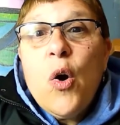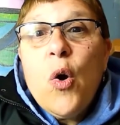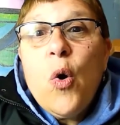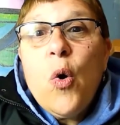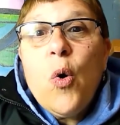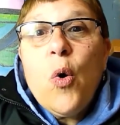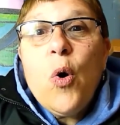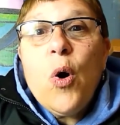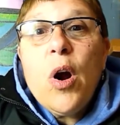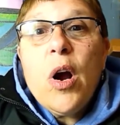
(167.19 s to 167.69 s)

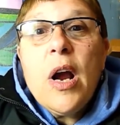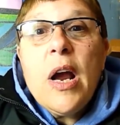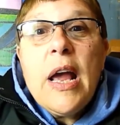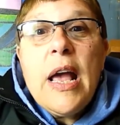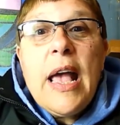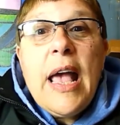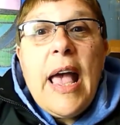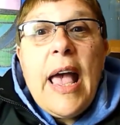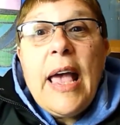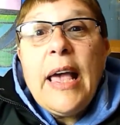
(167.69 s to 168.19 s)
or
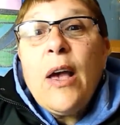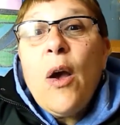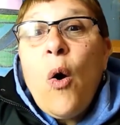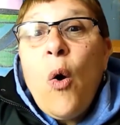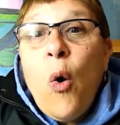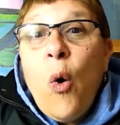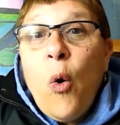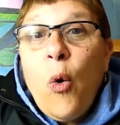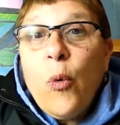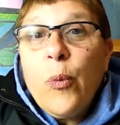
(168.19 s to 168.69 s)
a
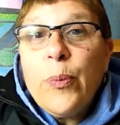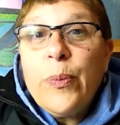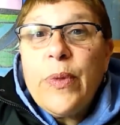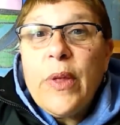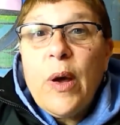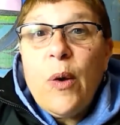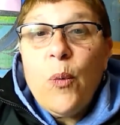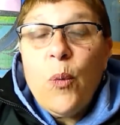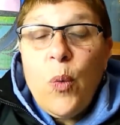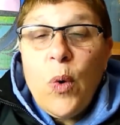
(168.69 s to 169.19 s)
hope
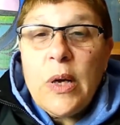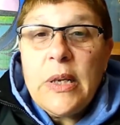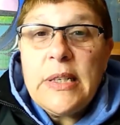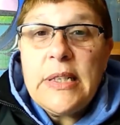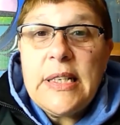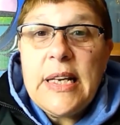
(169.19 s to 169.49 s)
that one